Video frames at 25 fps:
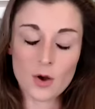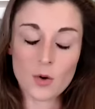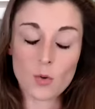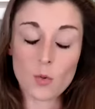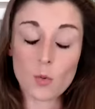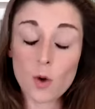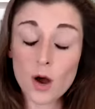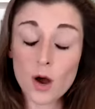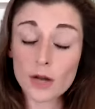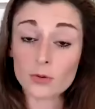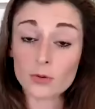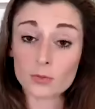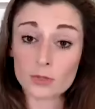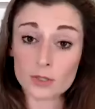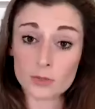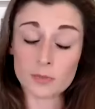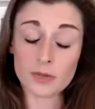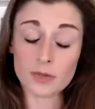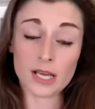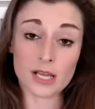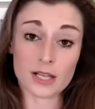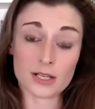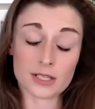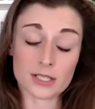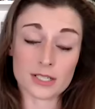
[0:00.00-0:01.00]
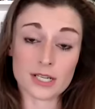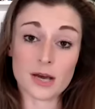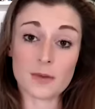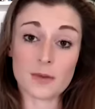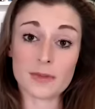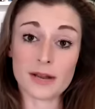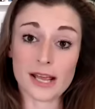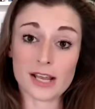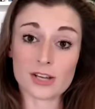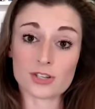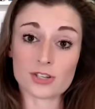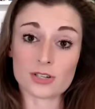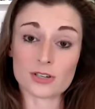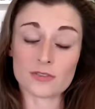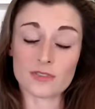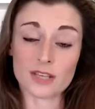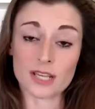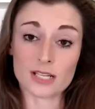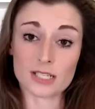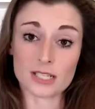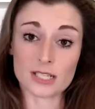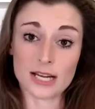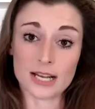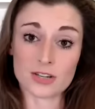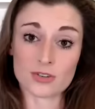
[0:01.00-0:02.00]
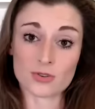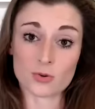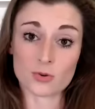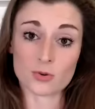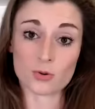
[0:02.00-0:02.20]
One would be a determination of the International